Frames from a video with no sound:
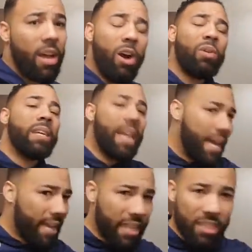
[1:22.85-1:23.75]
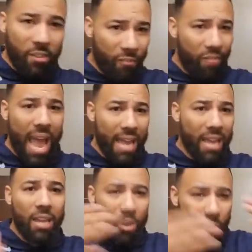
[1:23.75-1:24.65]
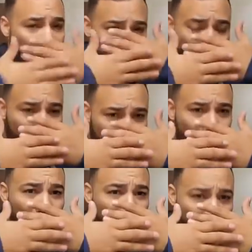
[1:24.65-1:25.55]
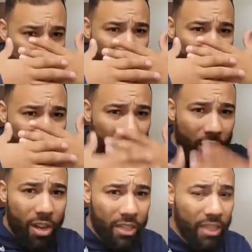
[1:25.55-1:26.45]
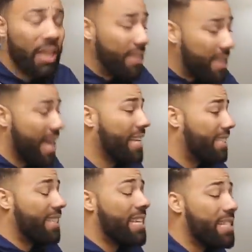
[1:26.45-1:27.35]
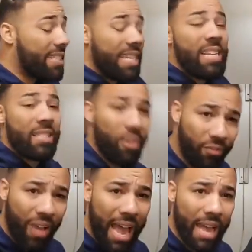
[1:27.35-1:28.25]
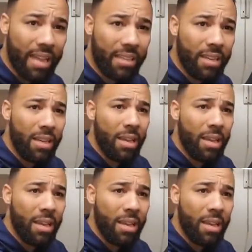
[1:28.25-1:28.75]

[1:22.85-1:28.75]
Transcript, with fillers: Okay, it's a fact. We see people with the mask on. Yes, this is a fact.